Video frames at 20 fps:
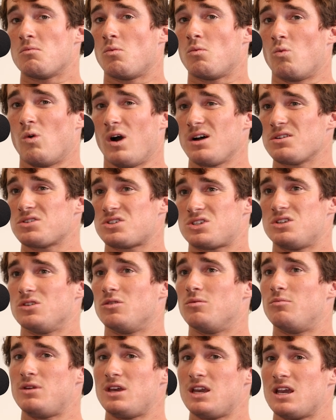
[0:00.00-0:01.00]
while
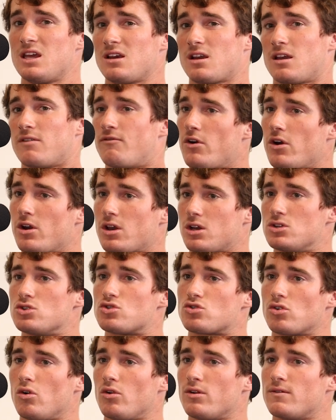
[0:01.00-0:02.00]
still being in a very
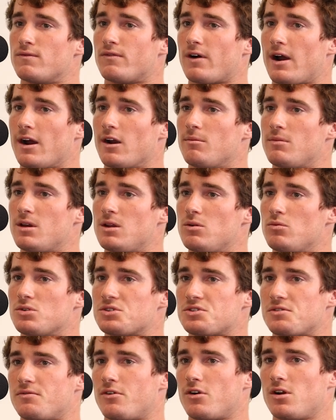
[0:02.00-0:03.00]
controlled environment
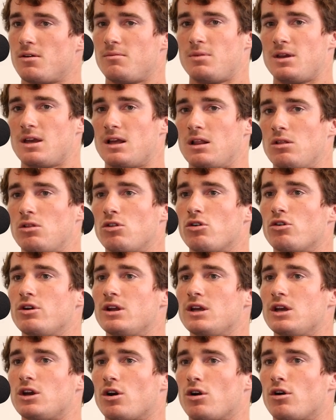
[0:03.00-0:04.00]
was a very big
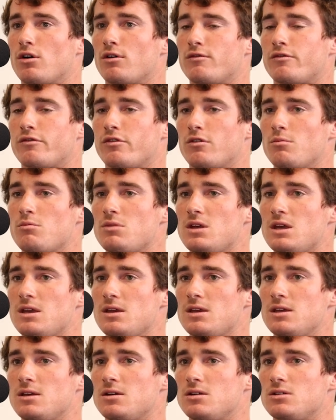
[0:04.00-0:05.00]
learning curve for
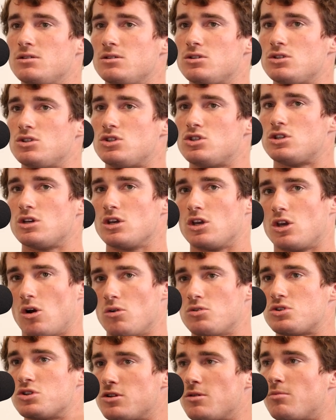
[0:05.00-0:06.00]
me to
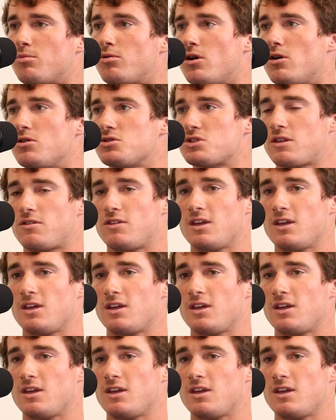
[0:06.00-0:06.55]
go to the pros.